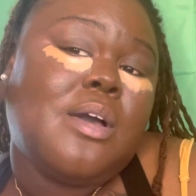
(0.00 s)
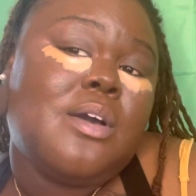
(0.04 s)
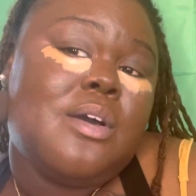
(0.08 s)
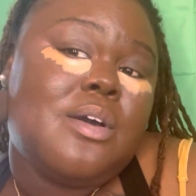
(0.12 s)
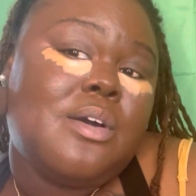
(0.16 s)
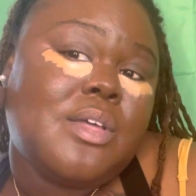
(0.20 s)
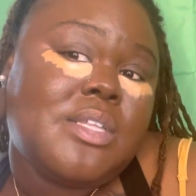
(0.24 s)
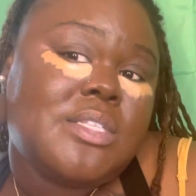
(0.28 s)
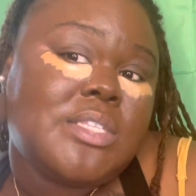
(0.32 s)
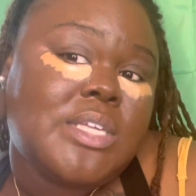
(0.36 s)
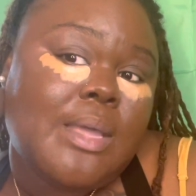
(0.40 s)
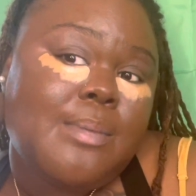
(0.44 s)
go
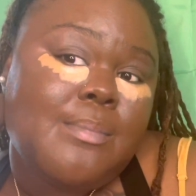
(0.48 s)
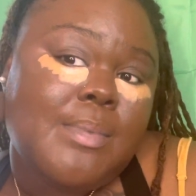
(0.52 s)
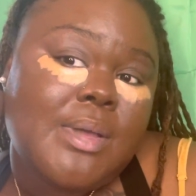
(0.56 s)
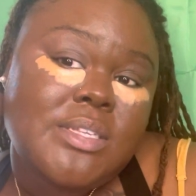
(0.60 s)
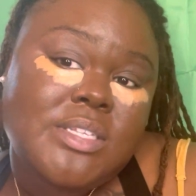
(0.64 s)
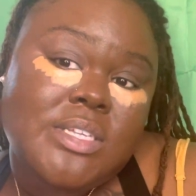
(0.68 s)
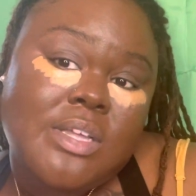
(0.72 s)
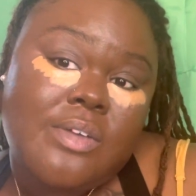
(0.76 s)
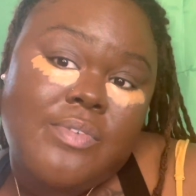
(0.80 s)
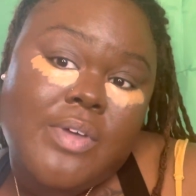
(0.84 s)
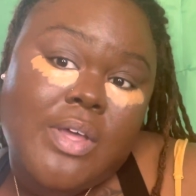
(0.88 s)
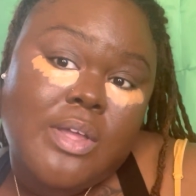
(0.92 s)
and take
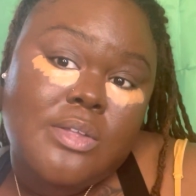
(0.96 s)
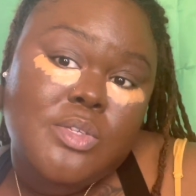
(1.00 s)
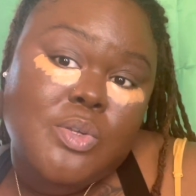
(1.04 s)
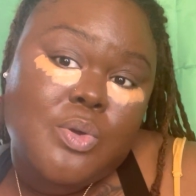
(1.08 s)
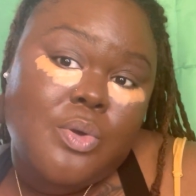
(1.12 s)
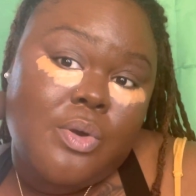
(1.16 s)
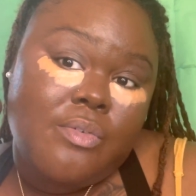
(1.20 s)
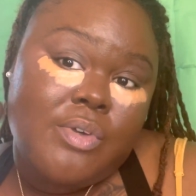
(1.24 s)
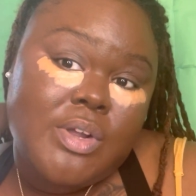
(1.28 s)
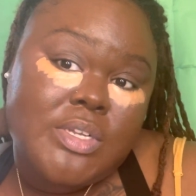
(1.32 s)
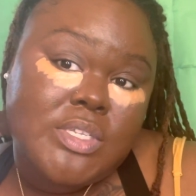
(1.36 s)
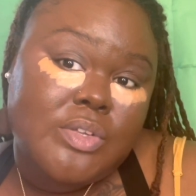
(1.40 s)
myself out to
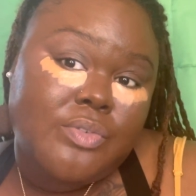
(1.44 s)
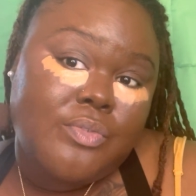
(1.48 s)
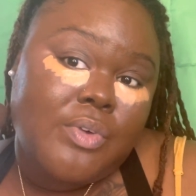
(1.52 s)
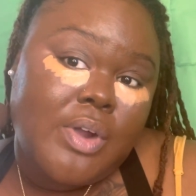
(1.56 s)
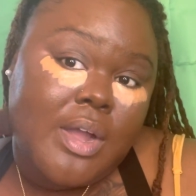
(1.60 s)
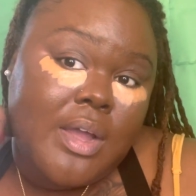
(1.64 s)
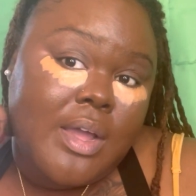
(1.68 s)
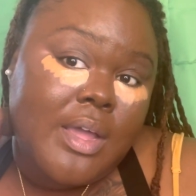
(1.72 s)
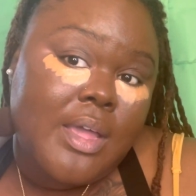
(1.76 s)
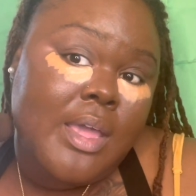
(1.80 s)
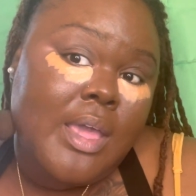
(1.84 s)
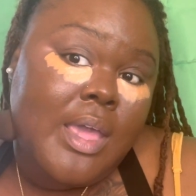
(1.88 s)
a
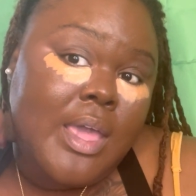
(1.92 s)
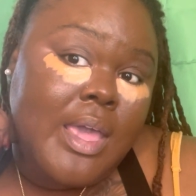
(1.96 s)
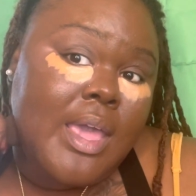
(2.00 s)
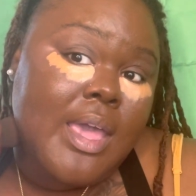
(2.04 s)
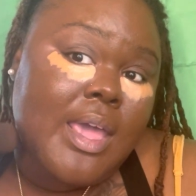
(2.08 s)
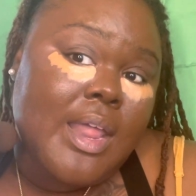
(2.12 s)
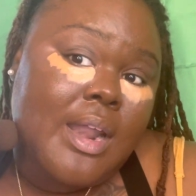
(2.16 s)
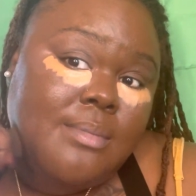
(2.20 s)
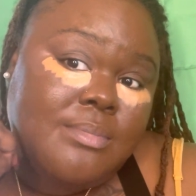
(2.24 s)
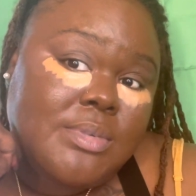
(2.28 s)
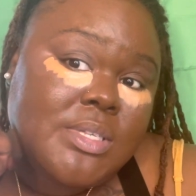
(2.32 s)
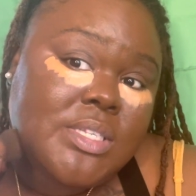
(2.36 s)
restaurant
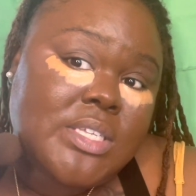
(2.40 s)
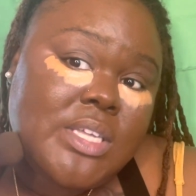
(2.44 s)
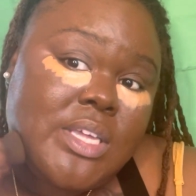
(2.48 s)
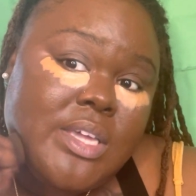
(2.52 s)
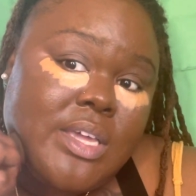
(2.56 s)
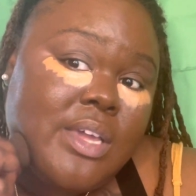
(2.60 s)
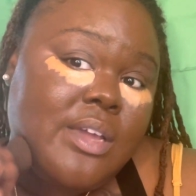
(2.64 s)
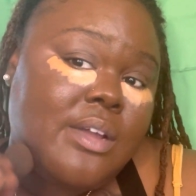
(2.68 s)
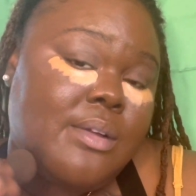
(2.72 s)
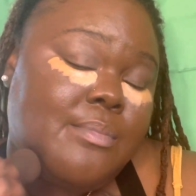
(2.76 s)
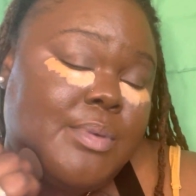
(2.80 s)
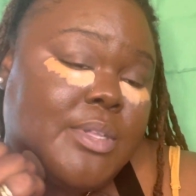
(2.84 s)
and I'm gonna sit
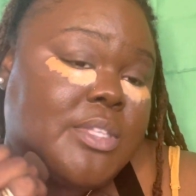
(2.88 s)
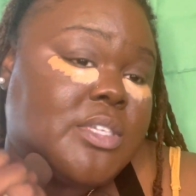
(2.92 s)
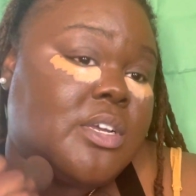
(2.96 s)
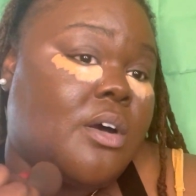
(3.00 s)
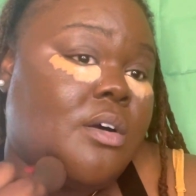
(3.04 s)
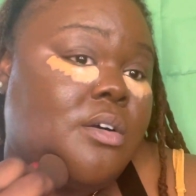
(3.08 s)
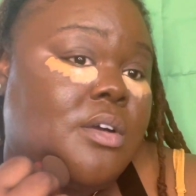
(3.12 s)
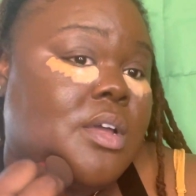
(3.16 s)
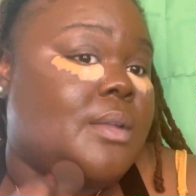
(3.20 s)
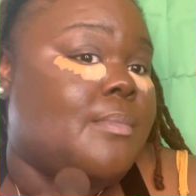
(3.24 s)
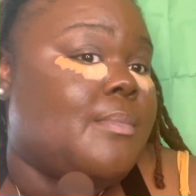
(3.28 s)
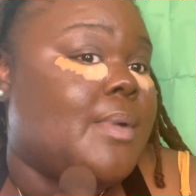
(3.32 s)
here and be
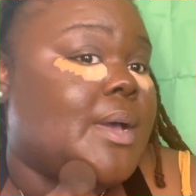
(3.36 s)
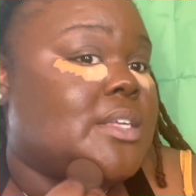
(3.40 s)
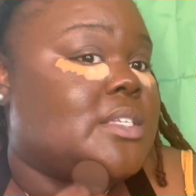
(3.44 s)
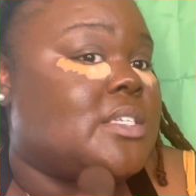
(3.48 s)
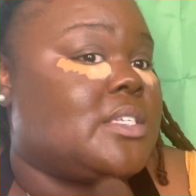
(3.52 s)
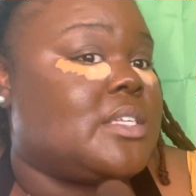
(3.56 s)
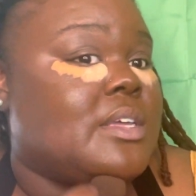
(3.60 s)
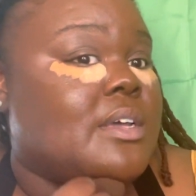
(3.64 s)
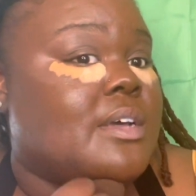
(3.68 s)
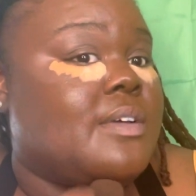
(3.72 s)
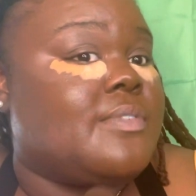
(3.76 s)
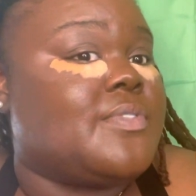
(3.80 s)
talking to
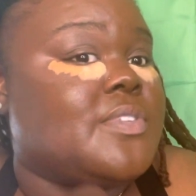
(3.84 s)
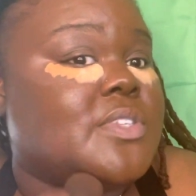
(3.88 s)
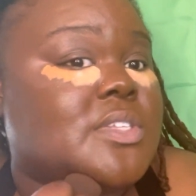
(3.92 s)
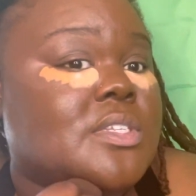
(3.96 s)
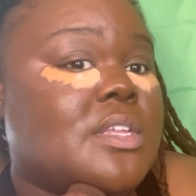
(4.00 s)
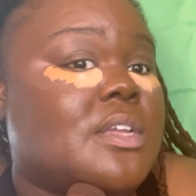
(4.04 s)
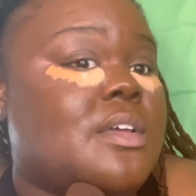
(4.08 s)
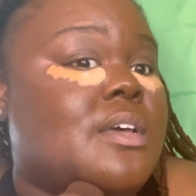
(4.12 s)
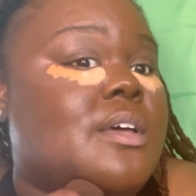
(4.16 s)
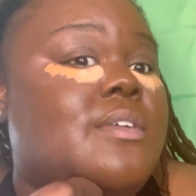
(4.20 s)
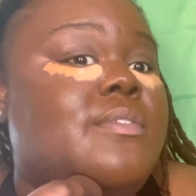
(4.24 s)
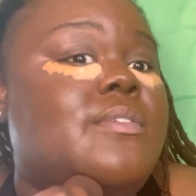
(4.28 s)
myself and
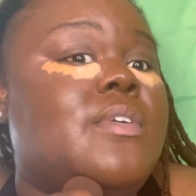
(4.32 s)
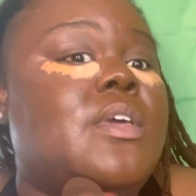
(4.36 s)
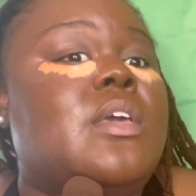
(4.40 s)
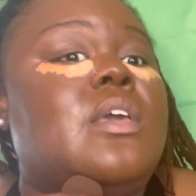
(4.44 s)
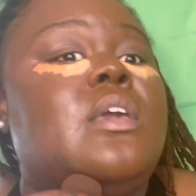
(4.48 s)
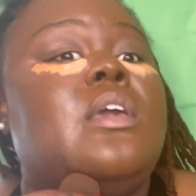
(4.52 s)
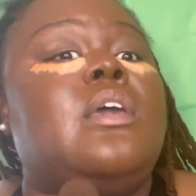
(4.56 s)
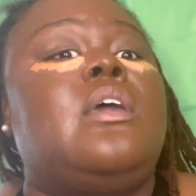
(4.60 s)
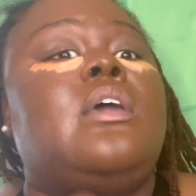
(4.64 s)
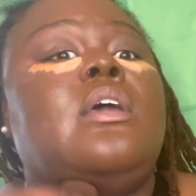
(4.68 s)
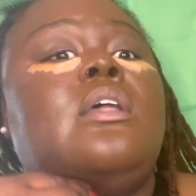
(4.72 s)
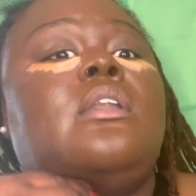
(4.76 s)
stuff
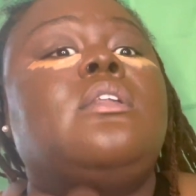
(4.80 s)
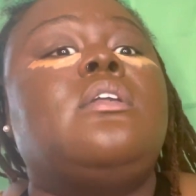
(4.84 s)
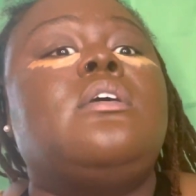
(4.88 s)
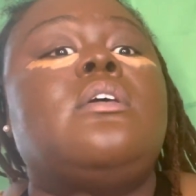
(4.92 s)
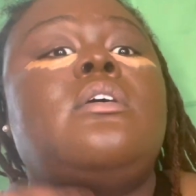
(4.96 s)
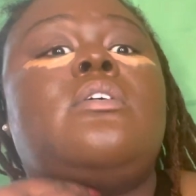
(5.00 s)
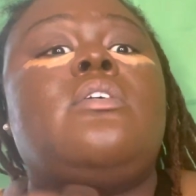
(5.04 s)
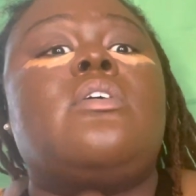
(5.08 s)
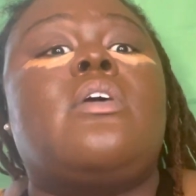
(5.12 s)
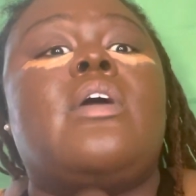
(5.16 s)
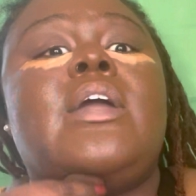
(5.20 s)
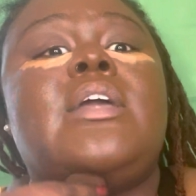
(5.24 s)
and
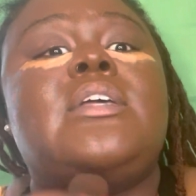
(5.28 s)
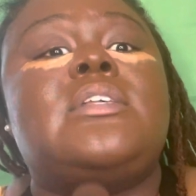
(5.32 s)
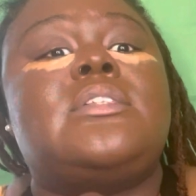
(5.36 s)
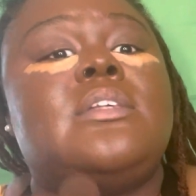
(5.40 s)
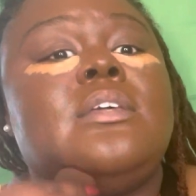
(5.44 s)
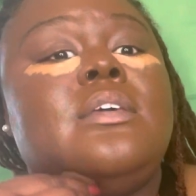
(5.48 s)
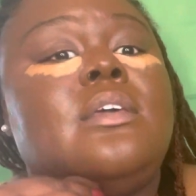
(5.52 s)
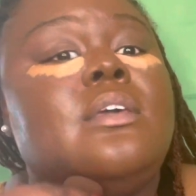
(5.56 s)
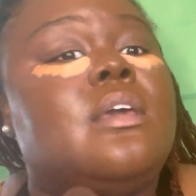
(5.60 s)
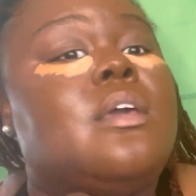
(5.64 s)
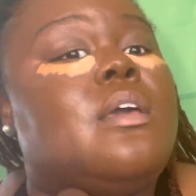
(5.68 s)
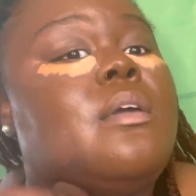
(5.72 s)
looking
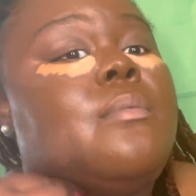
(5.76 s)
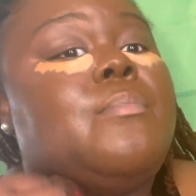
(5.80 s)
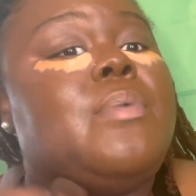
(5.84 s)
crazy?